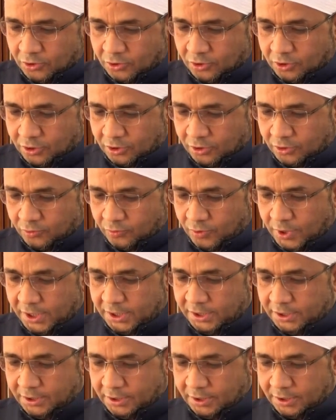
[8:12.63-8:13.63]
uh,
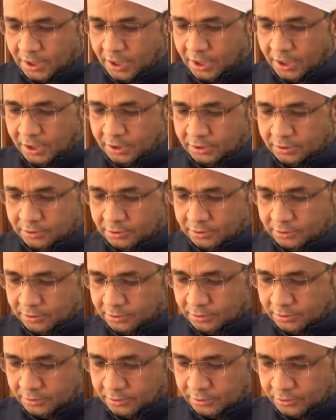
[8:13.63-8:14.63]
Wali, and
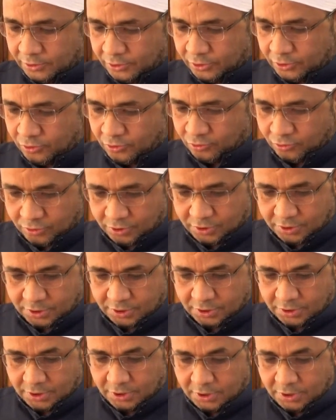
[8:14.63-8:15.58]
uh, so on.